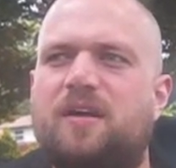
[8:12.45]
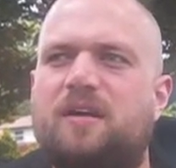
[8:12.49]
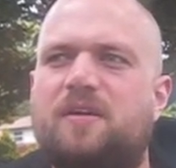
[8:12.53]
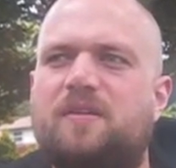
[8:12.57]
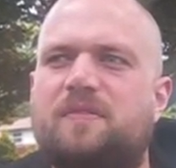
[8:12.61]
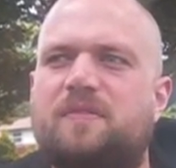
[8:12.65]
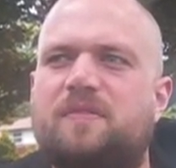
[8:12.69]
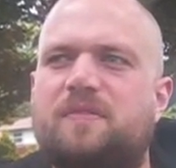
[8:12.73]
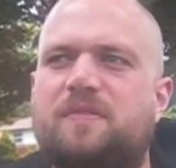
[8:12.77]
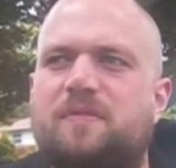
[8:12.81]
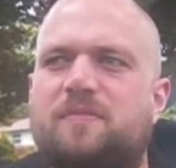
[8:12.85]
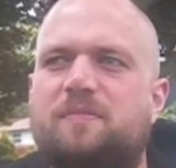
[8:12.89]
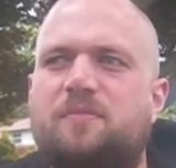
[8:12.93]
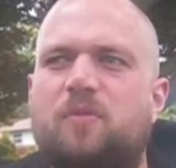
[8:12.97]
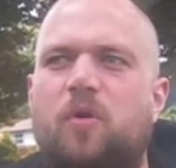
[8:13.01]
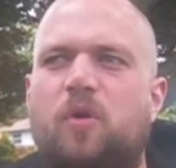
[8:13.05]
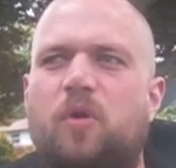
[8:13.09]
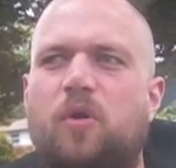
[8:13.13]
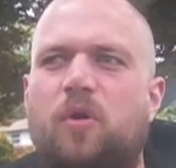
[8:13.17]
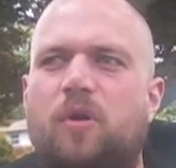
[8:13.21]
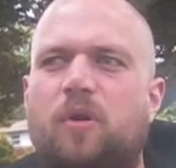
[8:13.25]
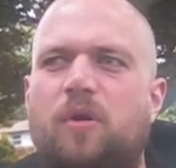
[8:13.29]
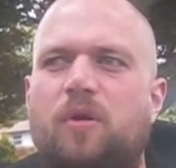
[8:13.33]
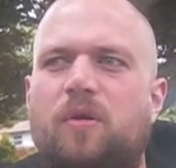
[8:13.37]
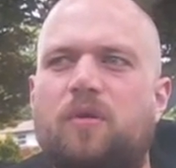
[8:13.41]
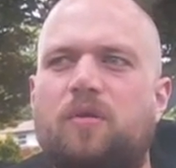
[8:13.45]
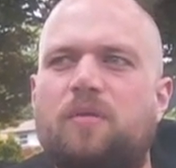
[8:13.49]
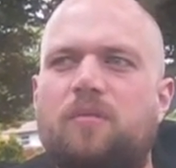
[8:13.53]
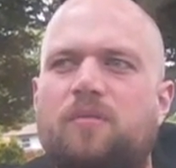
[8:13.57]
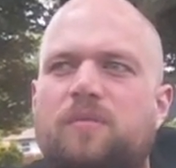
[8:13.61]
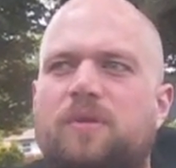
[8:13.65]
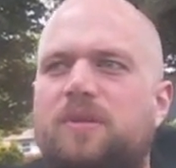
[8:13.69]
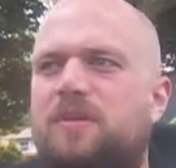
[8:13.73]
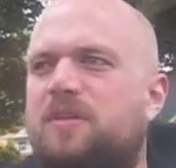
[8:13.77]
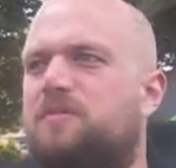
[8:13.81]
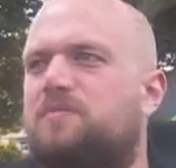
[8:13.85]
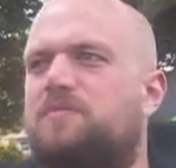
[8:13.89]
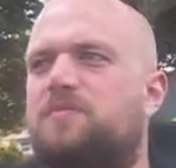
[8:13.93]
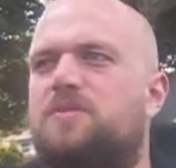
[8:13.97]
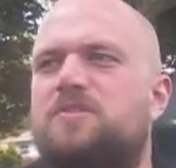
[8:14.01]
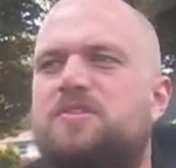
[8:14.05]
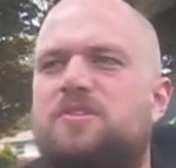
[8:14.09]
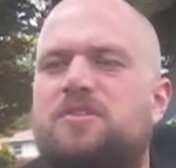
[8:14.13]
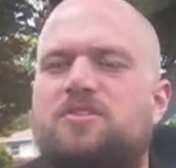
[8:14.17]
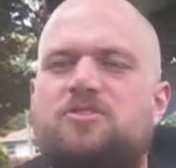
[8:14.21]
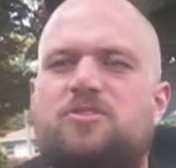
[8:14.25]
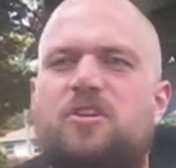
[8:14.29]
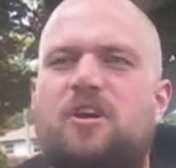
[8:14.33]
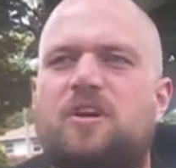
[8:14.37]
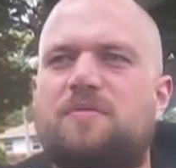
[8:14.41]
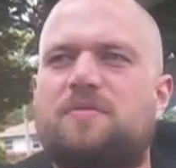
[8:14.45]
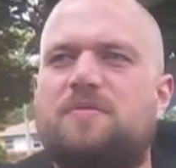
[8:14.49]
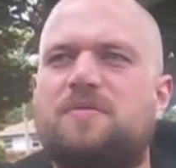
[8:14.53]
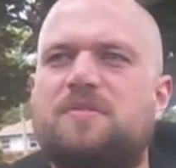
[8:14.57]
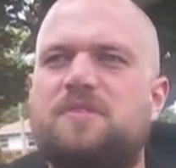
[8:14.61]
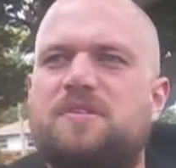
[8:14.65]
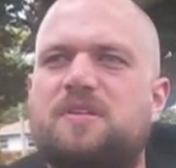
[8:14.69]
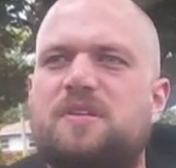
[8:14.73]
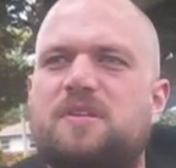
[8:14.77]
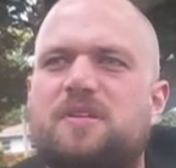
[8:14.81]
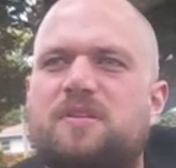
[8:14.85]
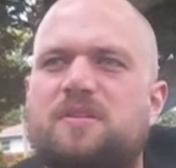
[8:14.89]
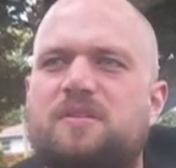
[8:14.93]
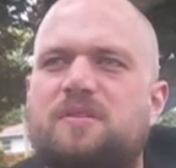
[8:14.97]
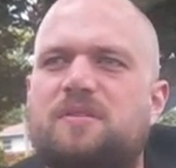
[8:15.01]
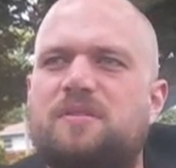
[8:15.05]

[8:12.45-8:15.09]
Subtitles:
of the more like the music genres that